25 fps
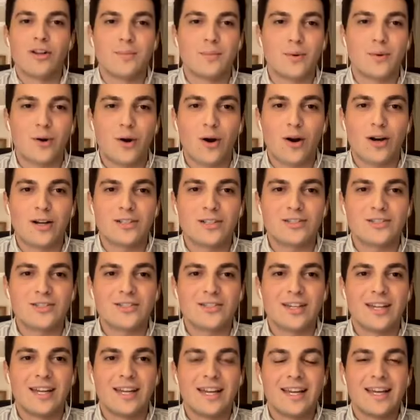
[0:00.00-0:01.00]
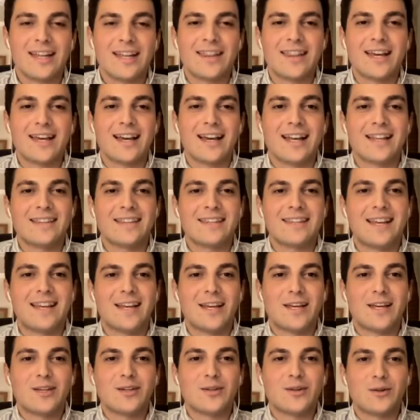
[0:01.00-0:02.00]
liberal arts, that,
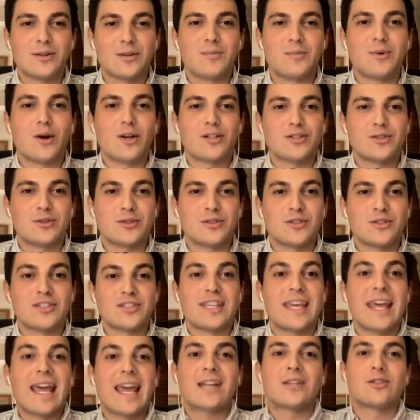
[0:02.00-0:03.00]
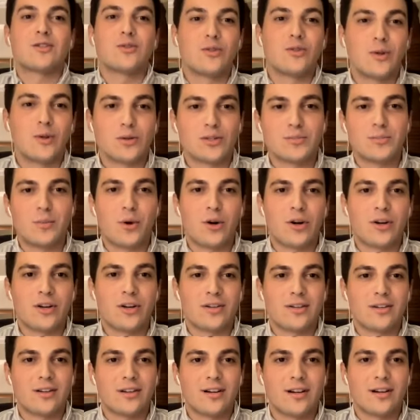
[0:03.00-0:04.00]
liberal arts students can do those
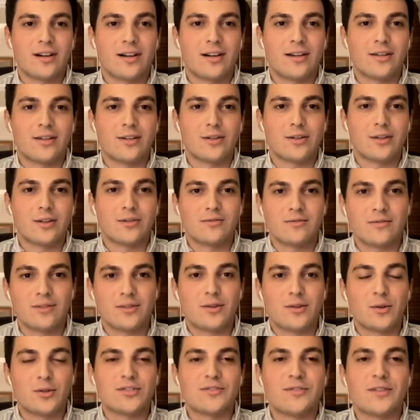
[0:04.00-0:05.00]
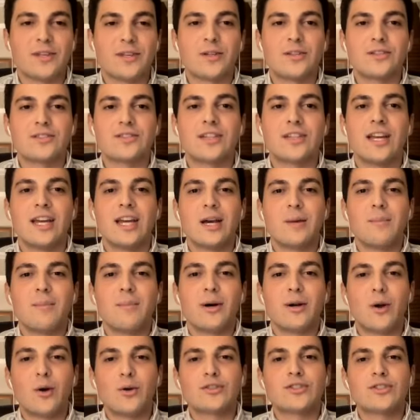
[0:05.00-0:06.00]
more, those fields,
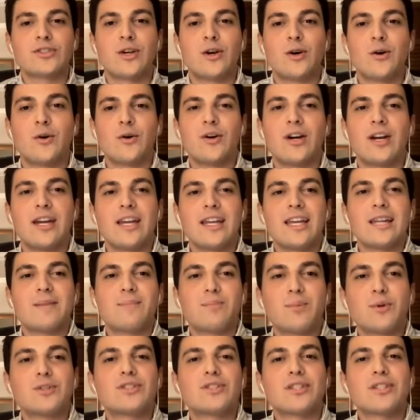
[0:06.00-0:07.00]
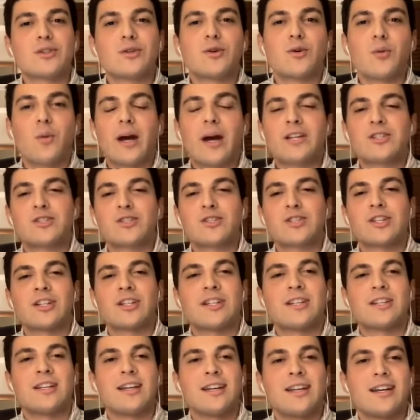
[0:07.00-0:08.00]
but also it puts into
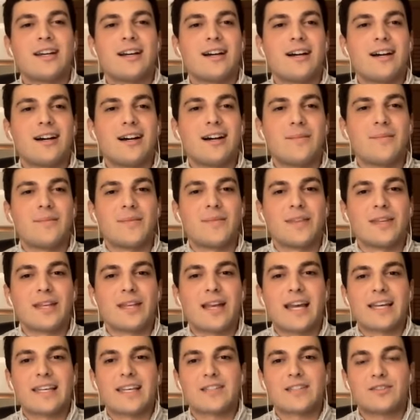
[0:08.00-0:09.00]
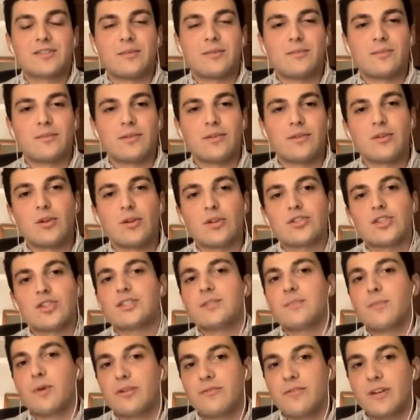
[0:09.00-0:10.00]
question I guess not
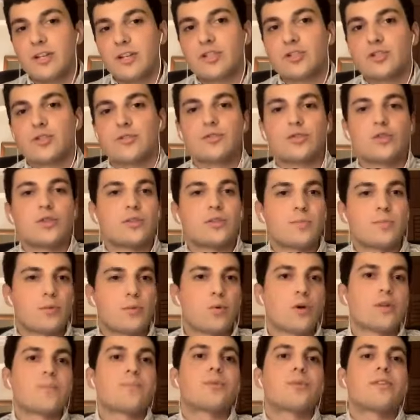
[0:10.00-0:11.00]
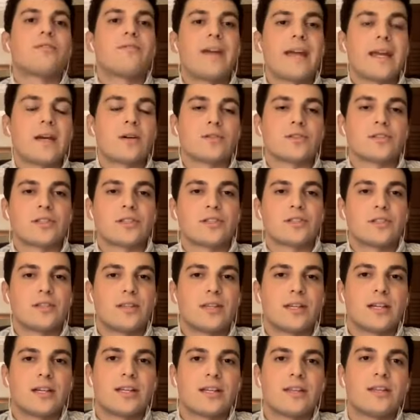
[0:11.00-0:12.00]
just the motivations of students, but what prevails. Is
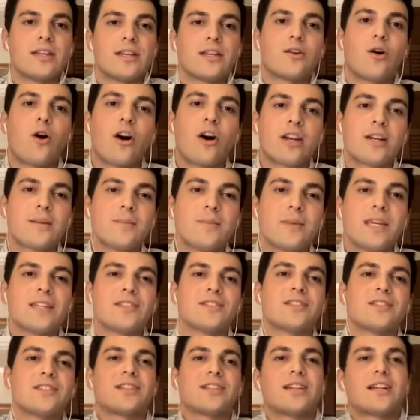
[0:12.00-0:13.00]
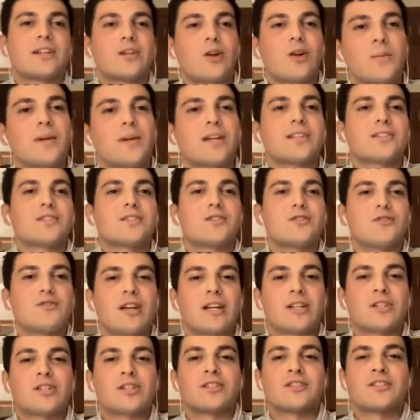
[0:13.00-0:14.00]
it the economy? Is it economic
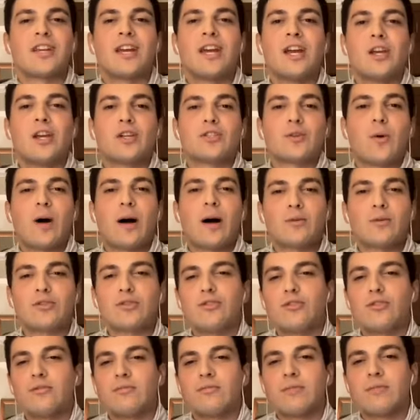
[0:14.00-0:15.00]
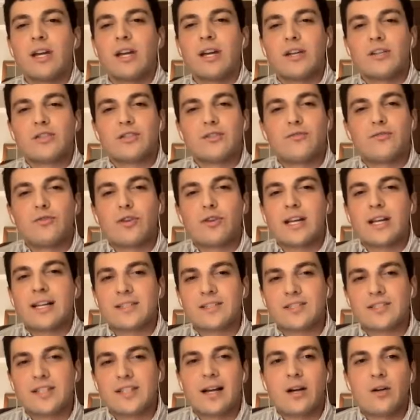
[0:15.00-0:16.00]
considerations? So how do you sort of
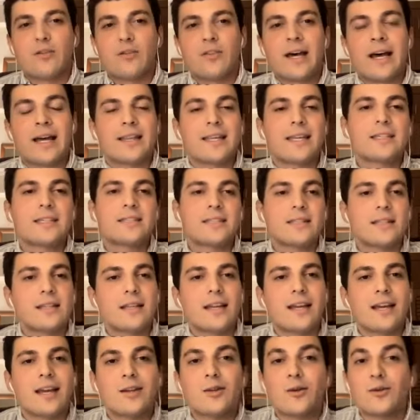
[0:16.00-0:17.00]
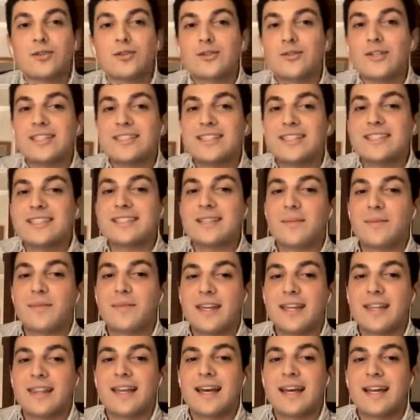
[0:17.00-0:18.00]
reconcile that? Is it, and also, is it
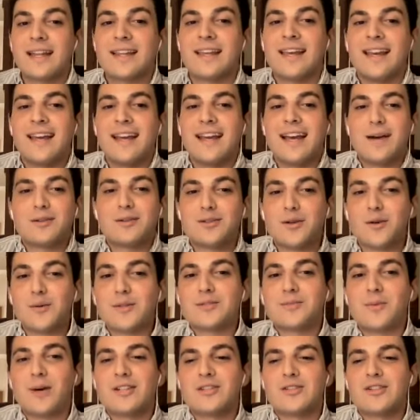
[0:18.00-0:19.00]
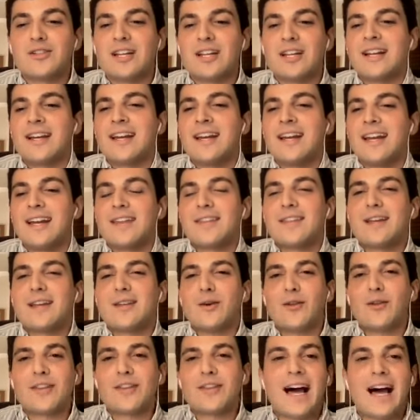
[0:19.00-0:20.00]
something that I was always wondering
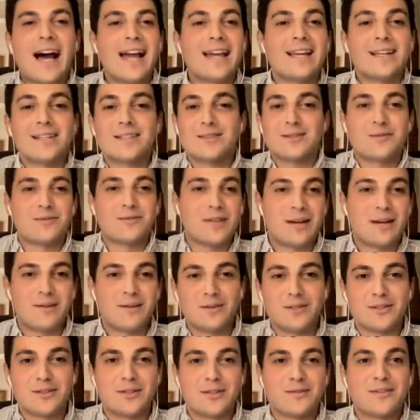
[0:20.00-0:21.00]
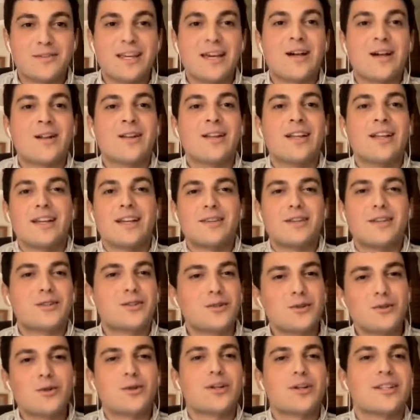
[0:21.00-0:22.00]
that on the highest of levels of Yale, that
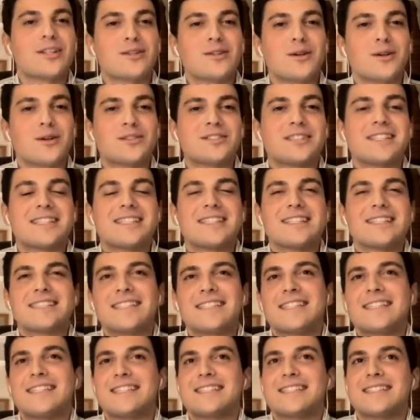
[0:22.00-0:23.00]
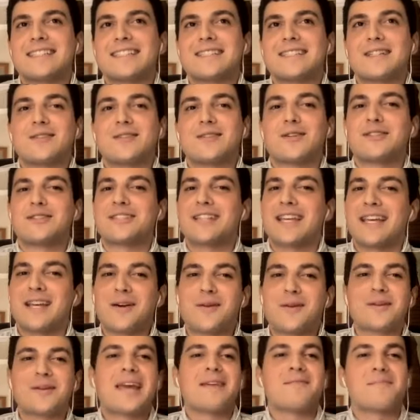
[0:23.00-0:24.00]
you look into those statistics and you're saying,
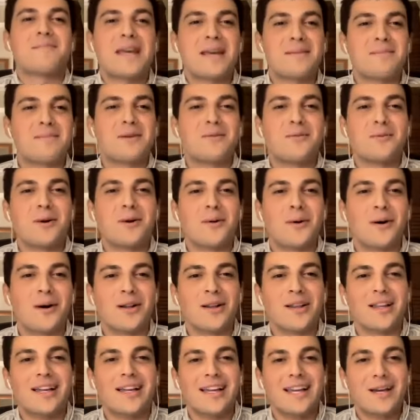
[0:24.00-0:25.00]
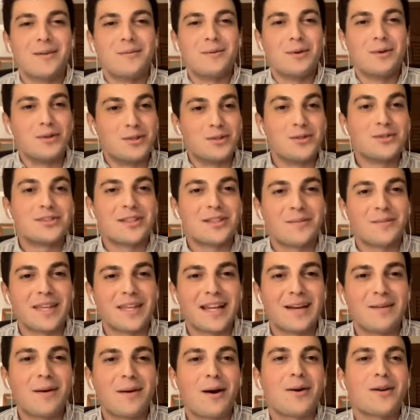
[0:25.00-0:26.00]
okay, maybe we'll do
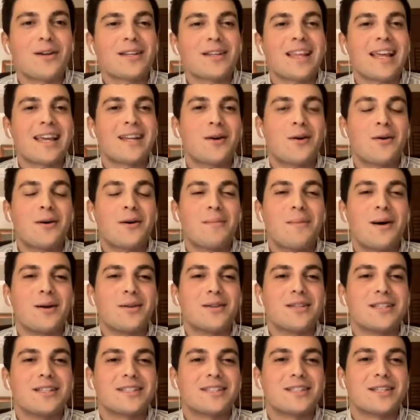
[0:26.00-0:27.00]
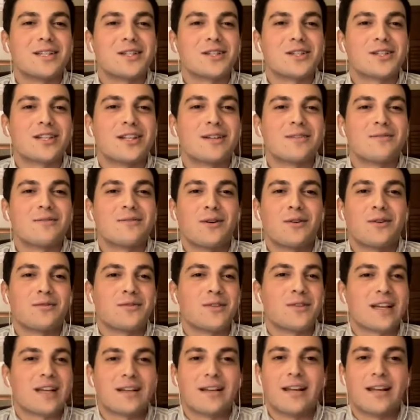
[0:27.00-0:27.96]
something about it. I know about this initiative of